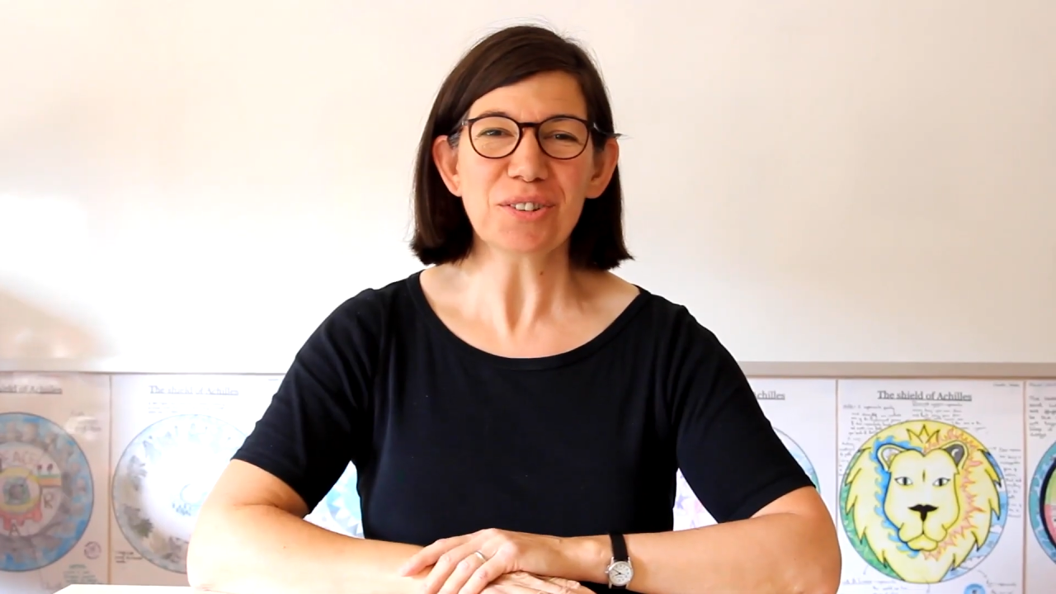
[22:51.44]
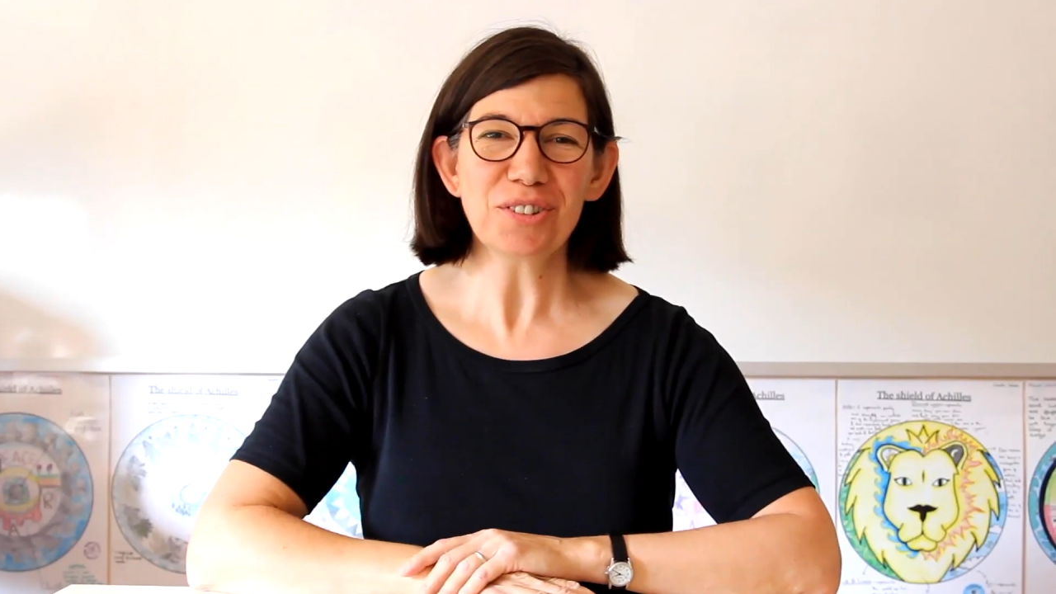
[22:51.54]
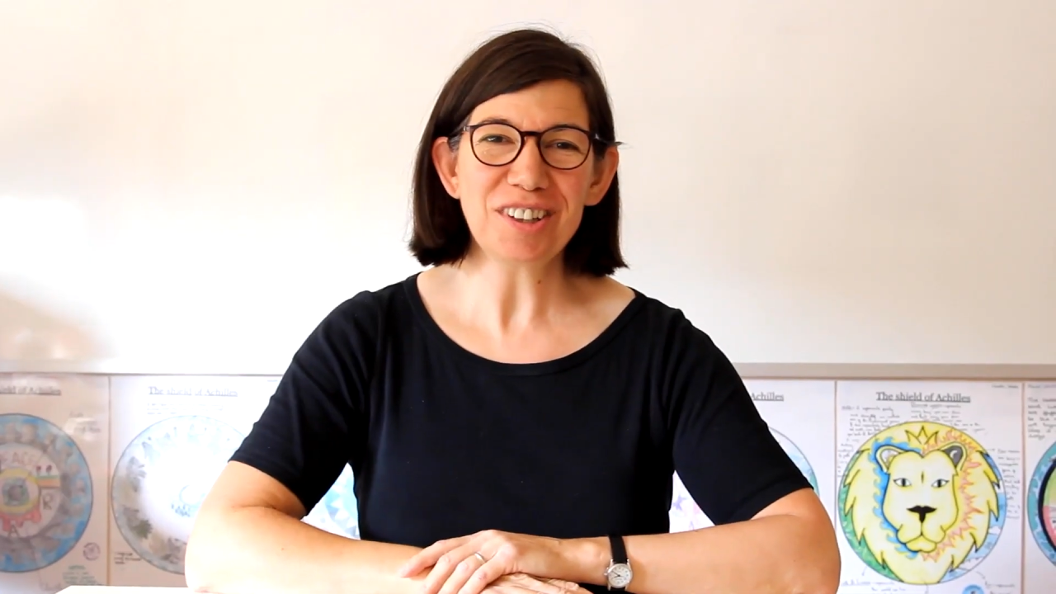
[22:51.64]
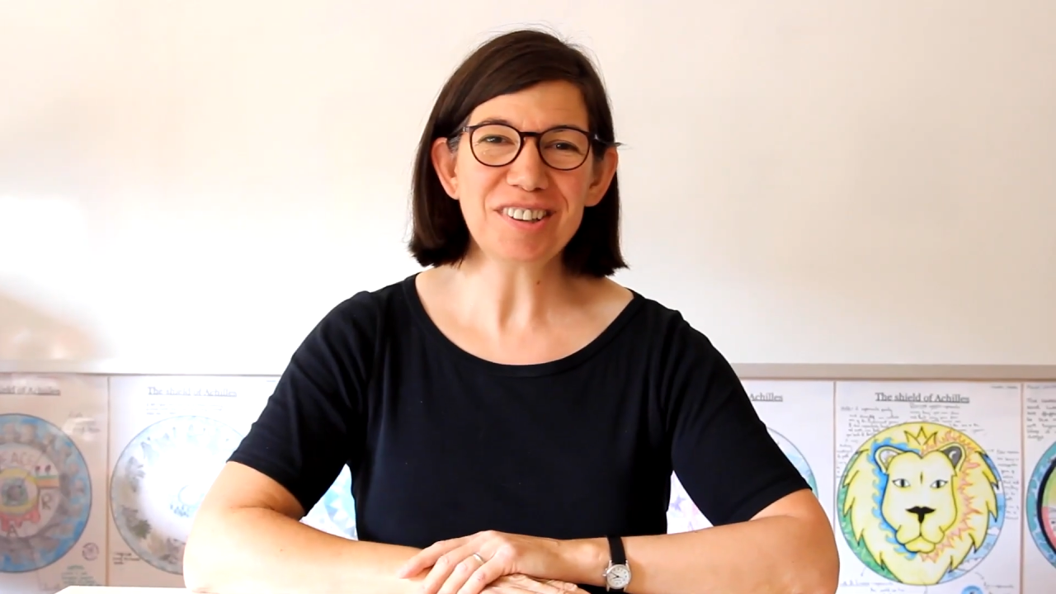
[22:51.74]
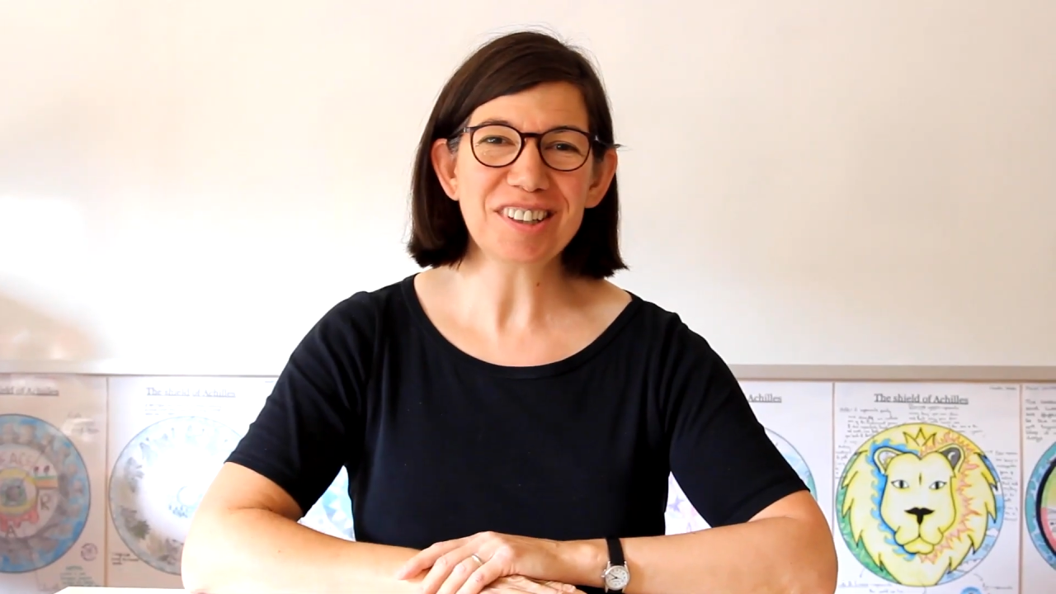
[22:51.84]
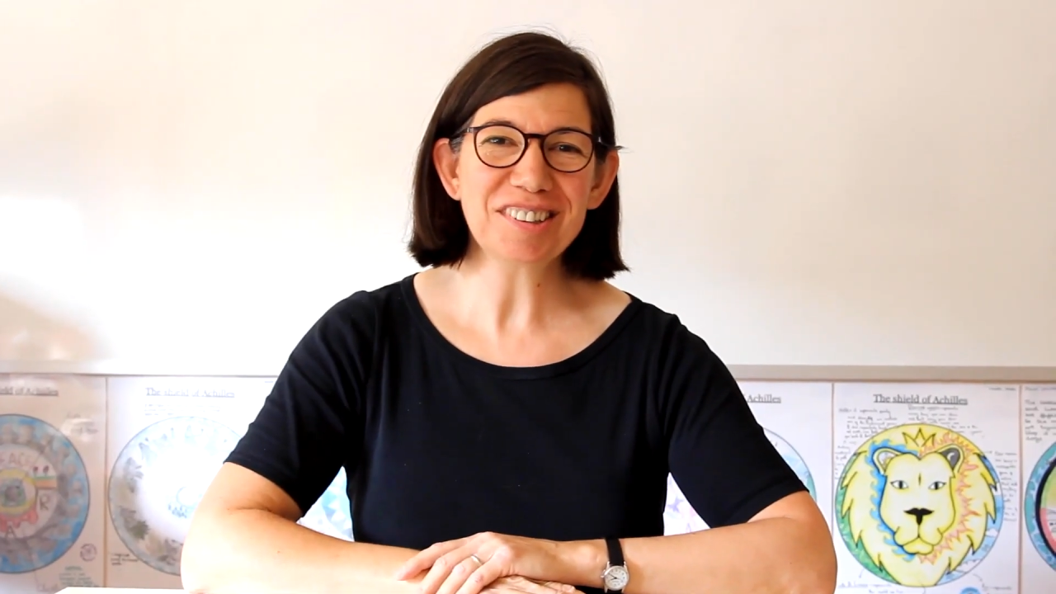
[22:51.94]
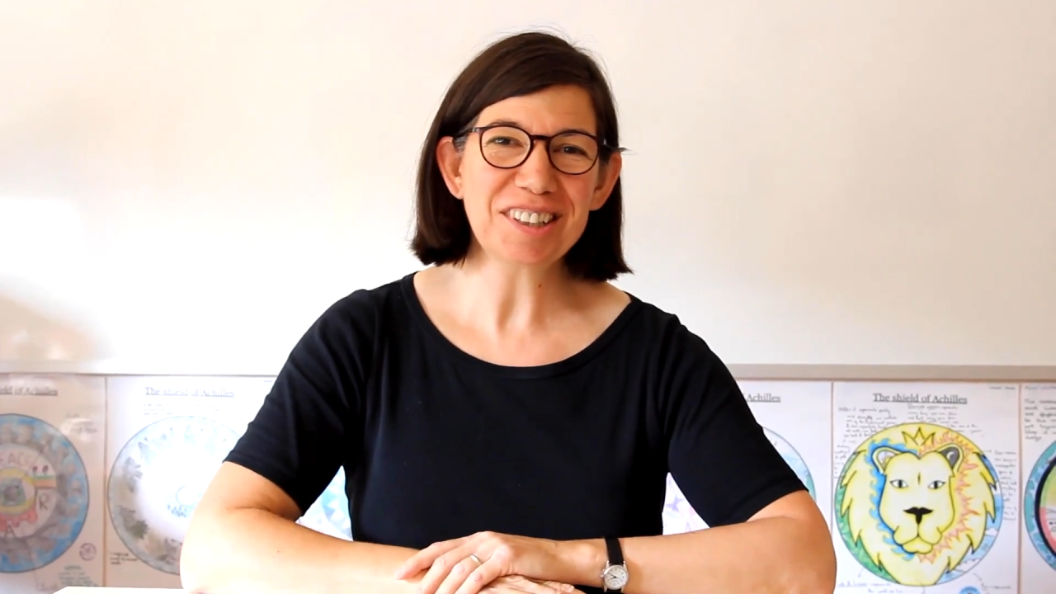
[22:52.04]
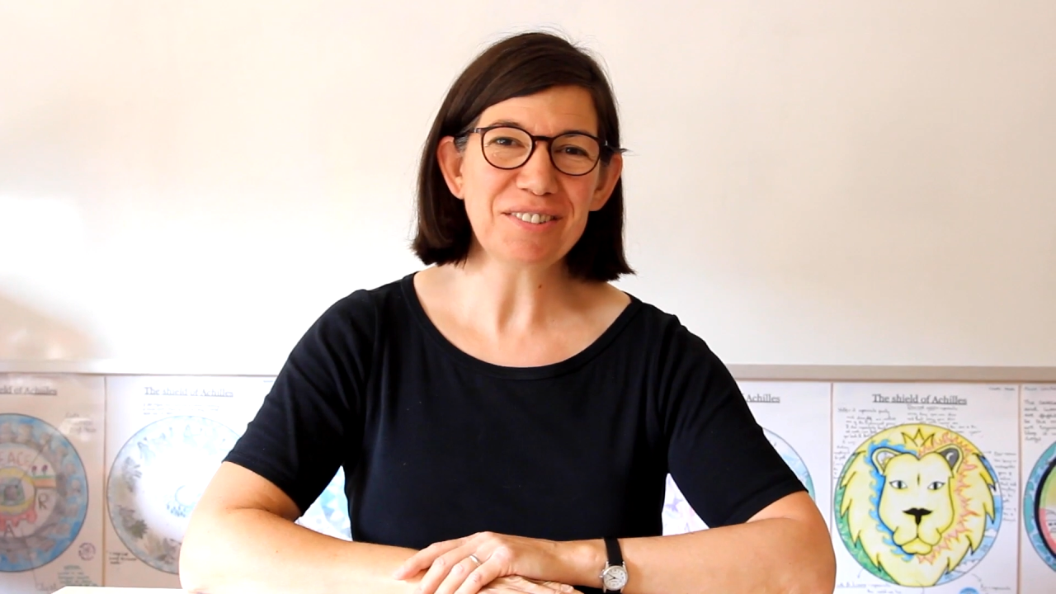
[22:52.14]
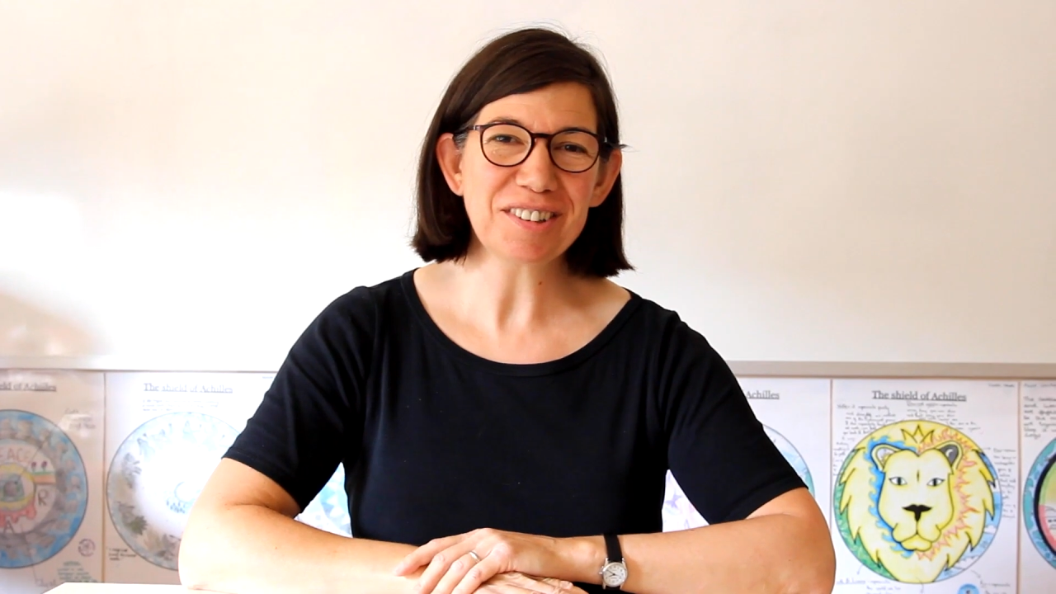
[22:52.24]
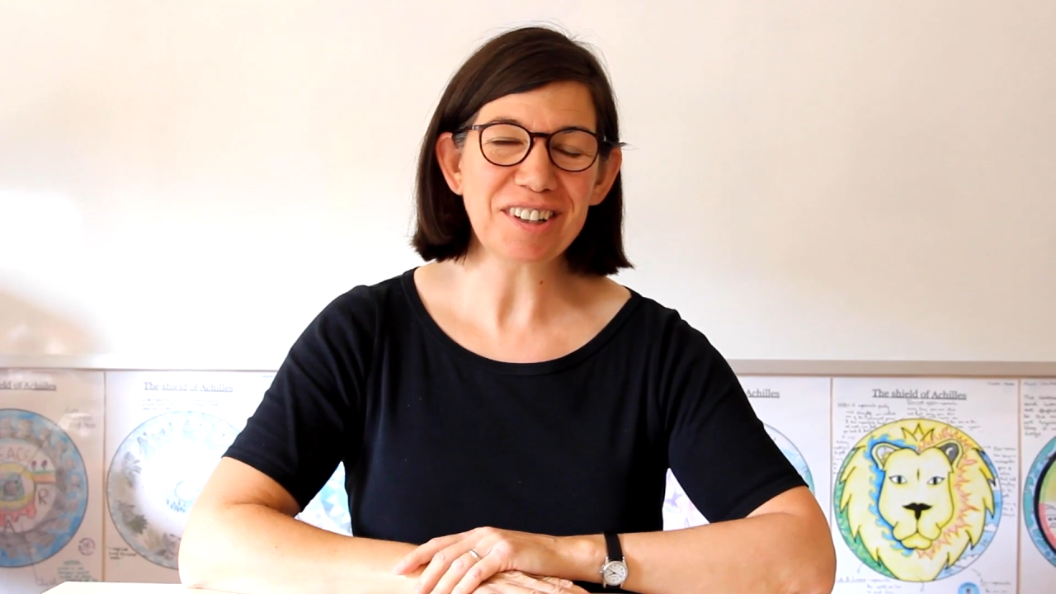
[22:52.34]
on your
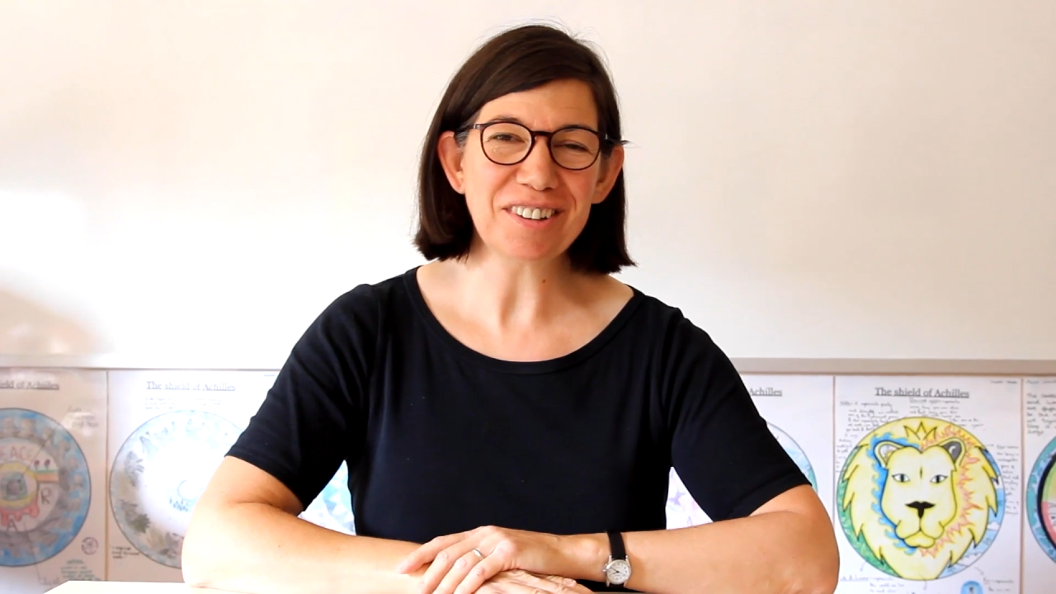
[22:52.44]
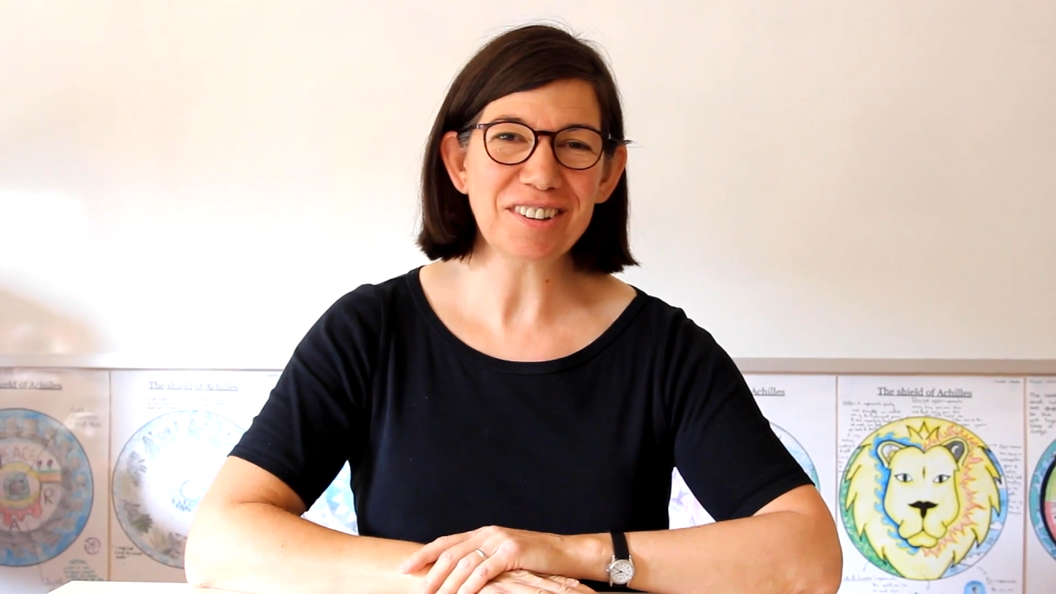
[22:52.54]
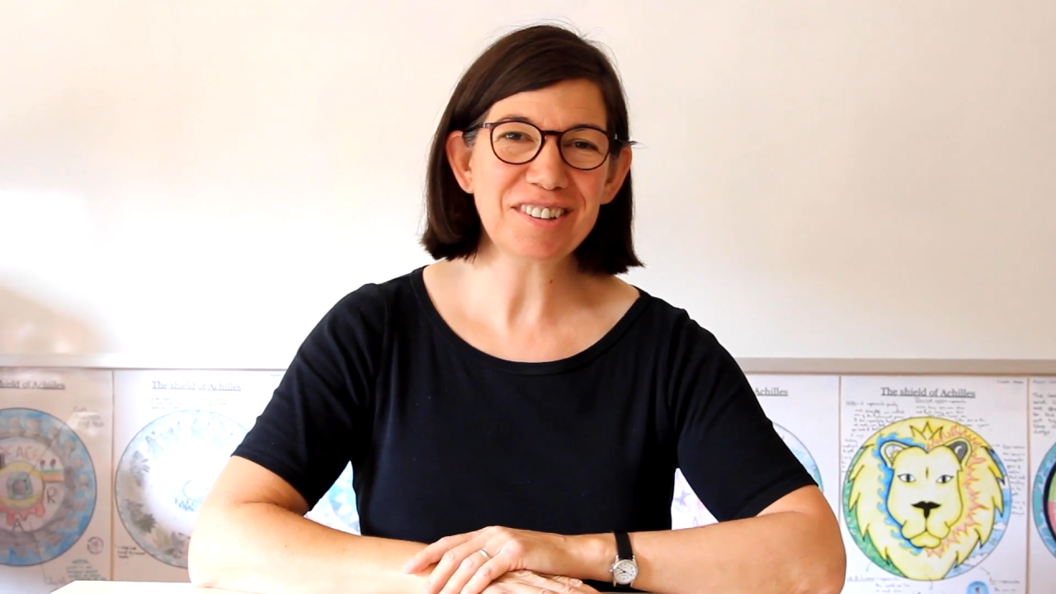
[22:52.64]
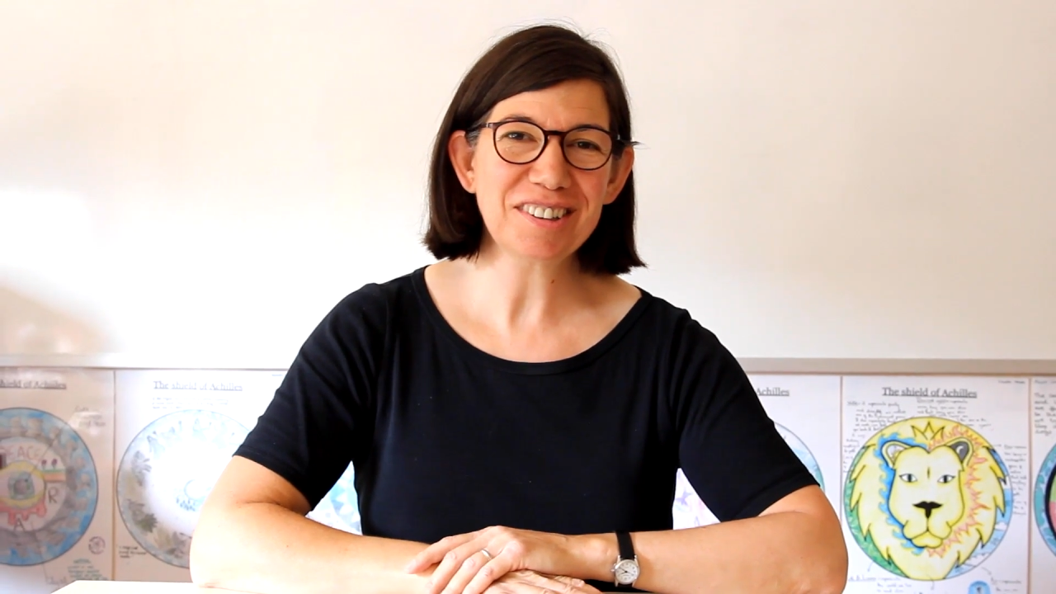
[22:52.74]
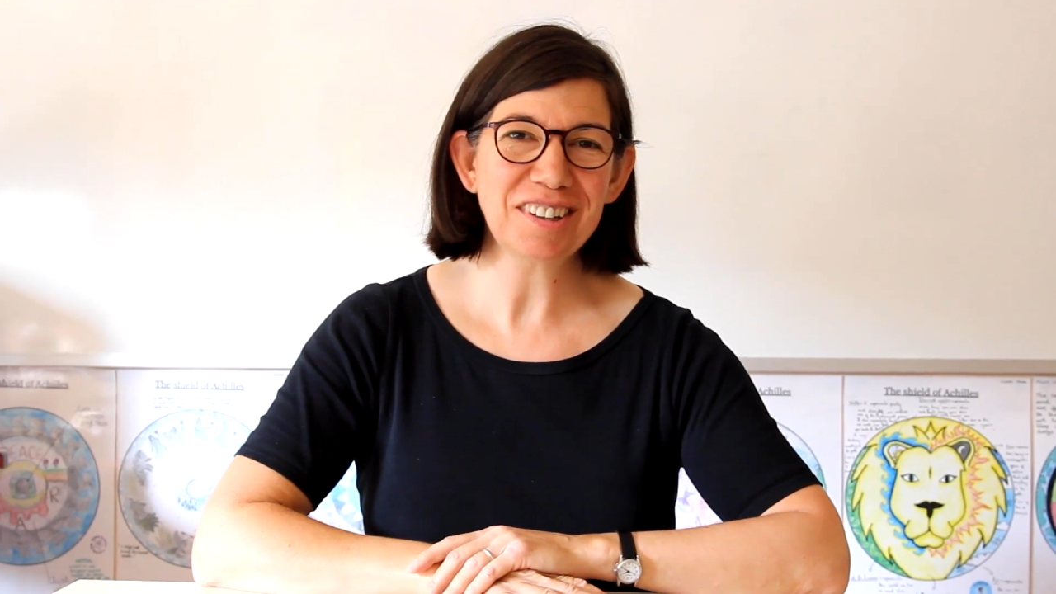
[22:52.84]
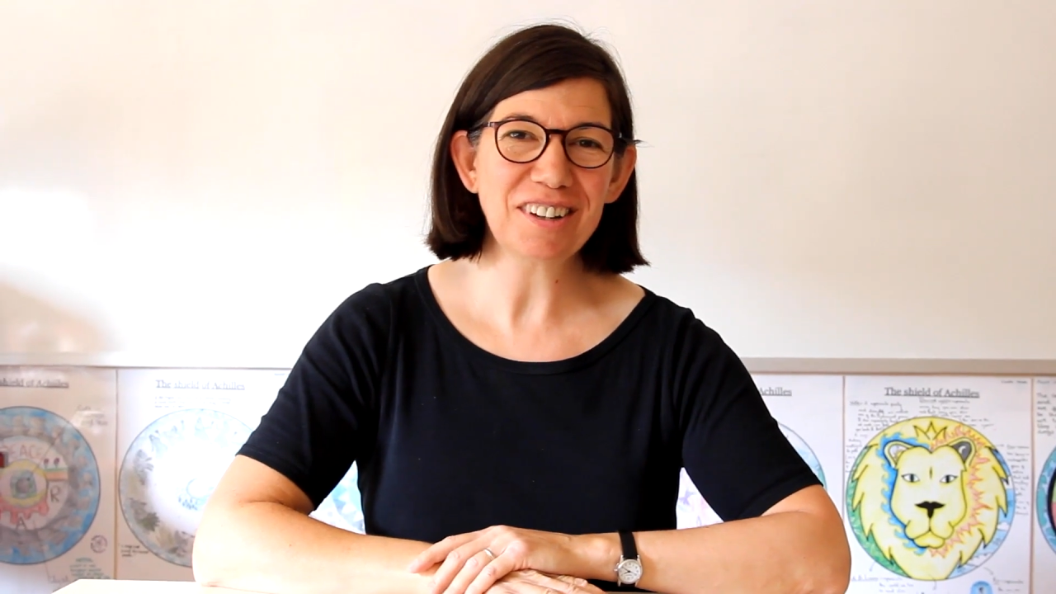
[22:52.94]
GCSE results.